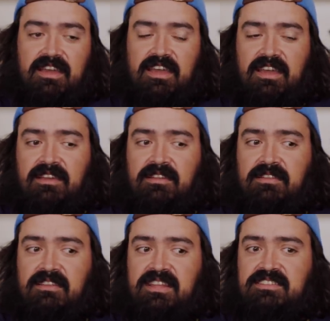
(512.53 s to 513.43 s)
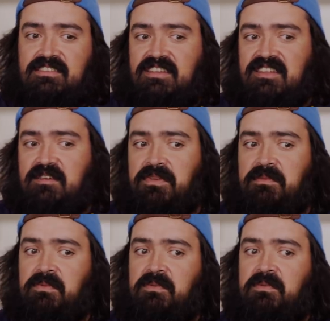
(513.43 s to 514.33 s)
And that's the thing that
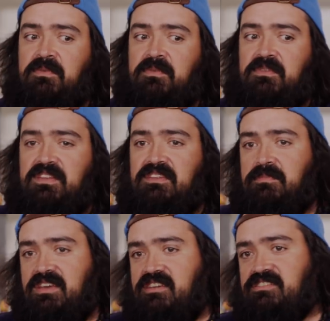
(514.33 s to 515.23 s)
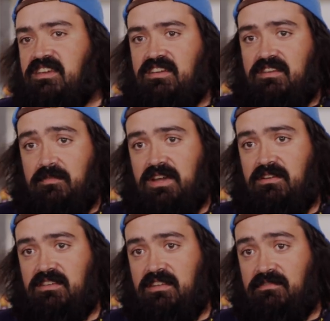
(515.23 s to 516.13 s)
people need to be educated
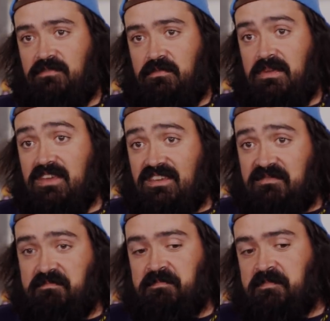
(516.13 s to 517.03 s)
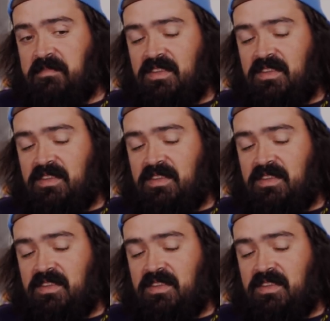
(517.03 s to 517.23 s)
about. And for me,